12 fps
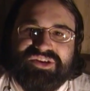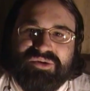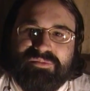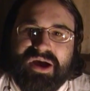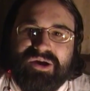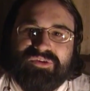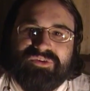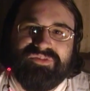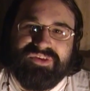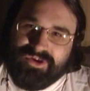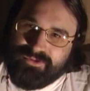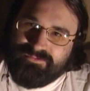do my
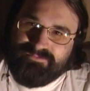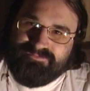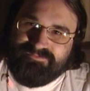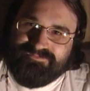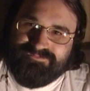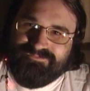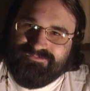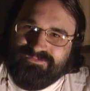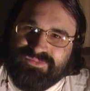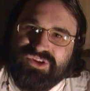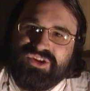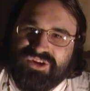review,
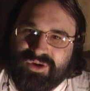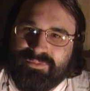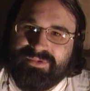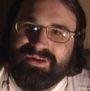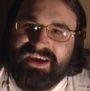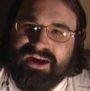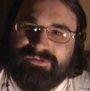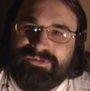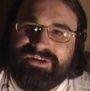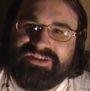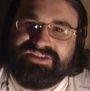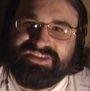you'll be
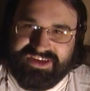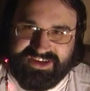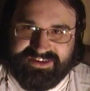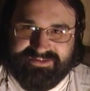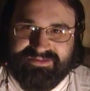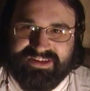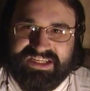able to see it.